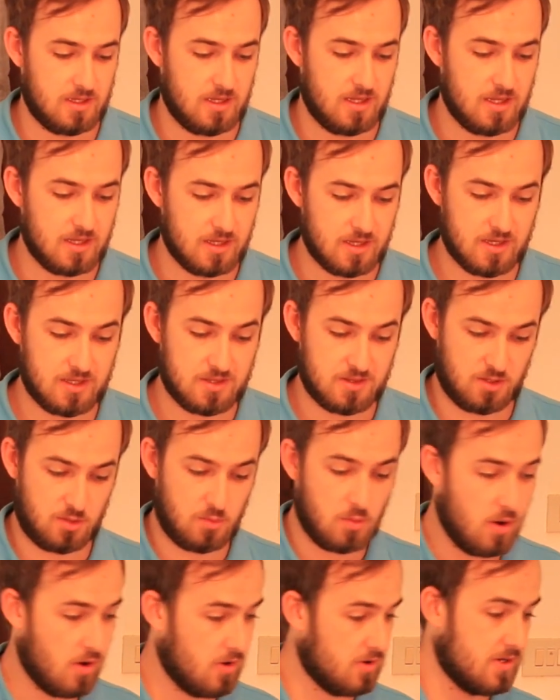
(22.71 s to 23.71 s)
Here in the
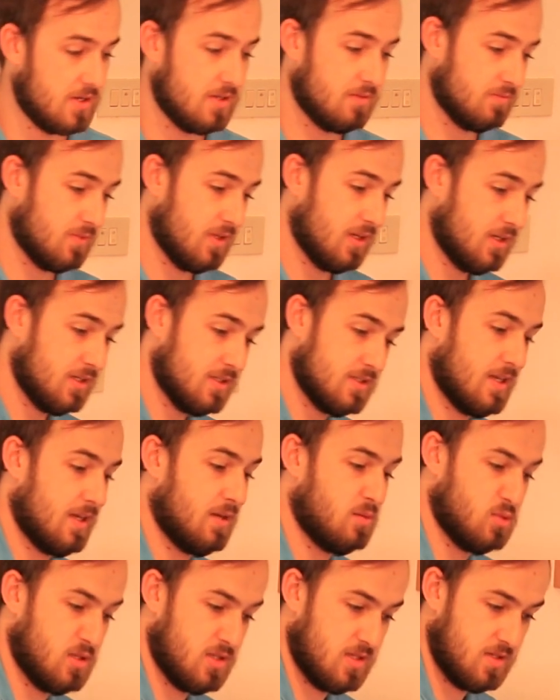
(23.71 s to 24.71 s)
quarry, I can
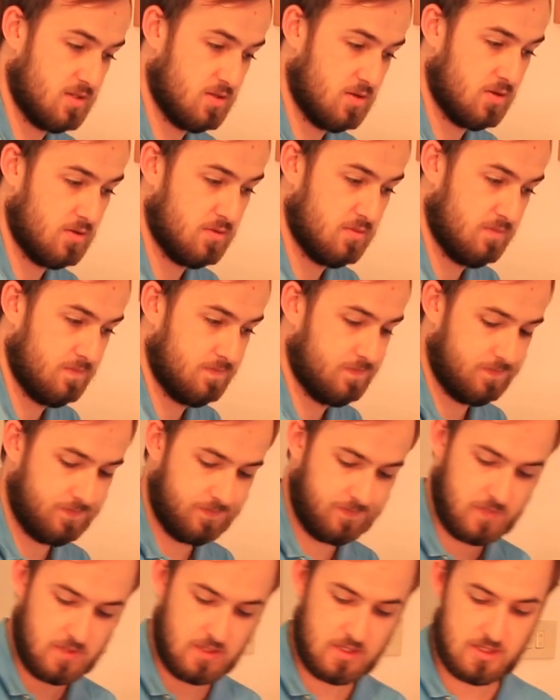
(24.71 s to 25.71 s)
take one stone.
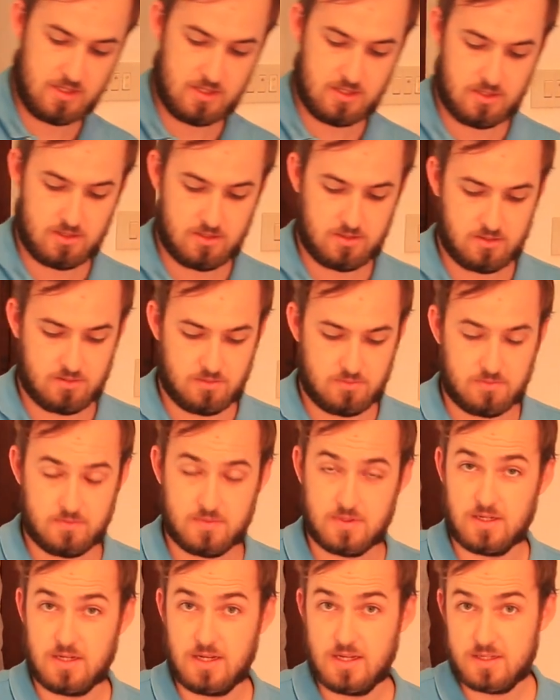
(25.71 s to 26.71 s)

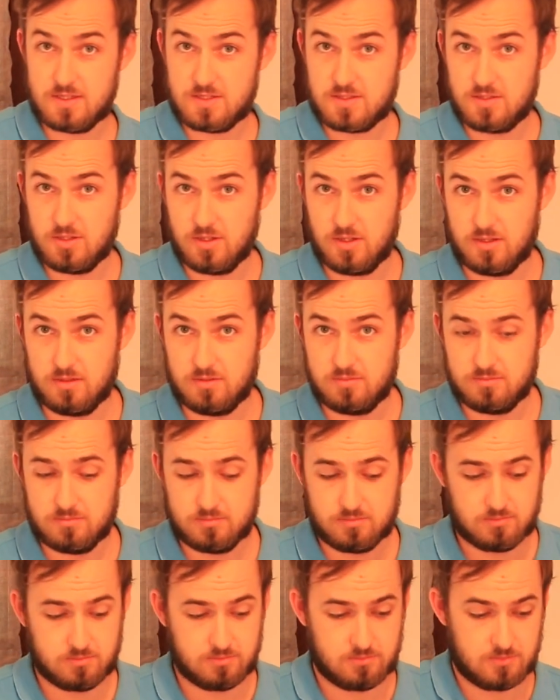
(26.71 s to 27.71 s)
The next turn,
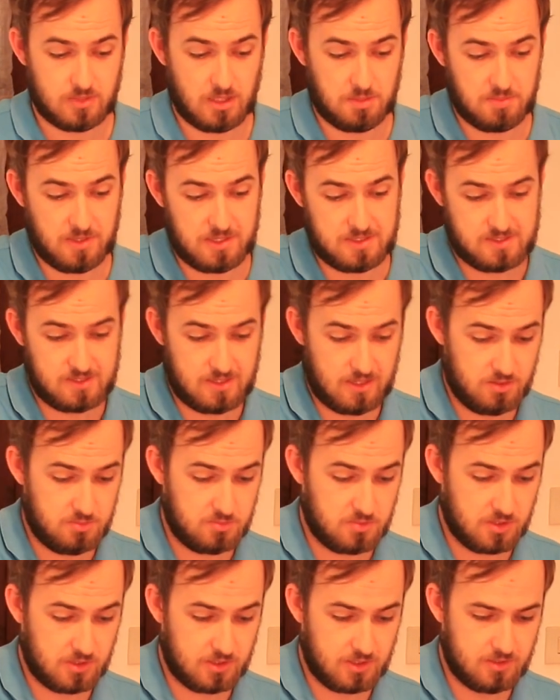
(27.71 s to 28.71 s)
I place another
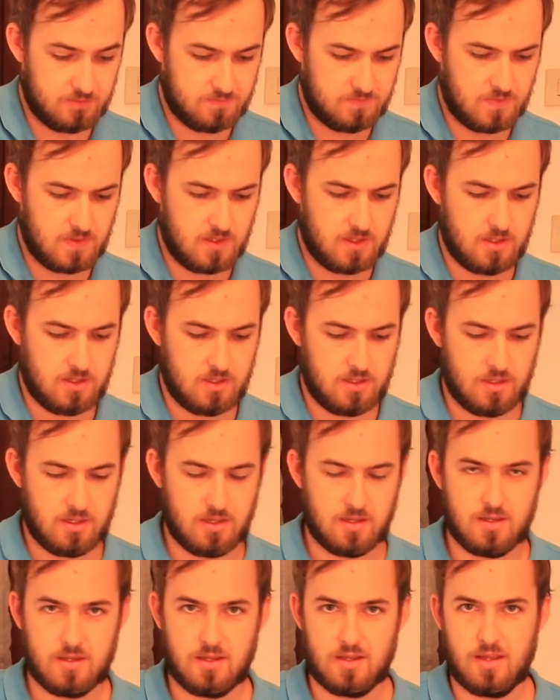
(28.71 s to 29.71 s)
worker,
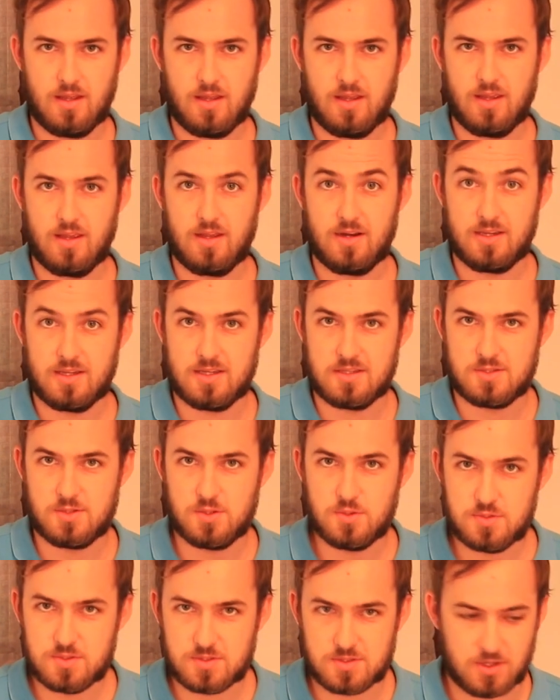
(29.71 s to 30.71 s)
and I get
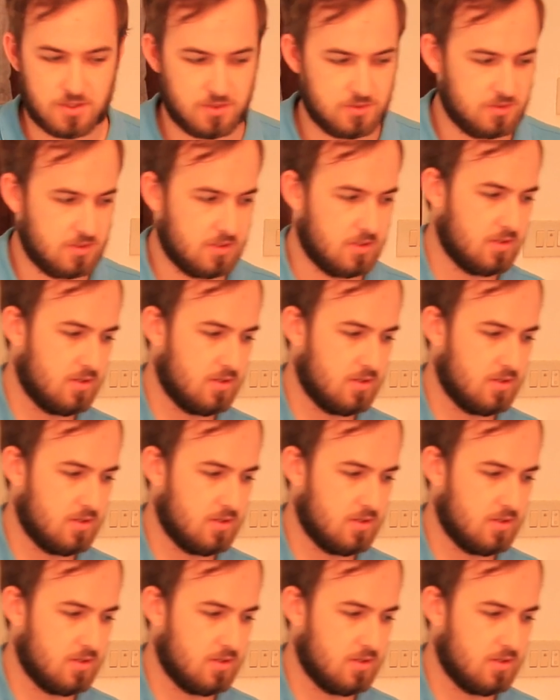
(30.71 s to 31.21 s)
2 stone.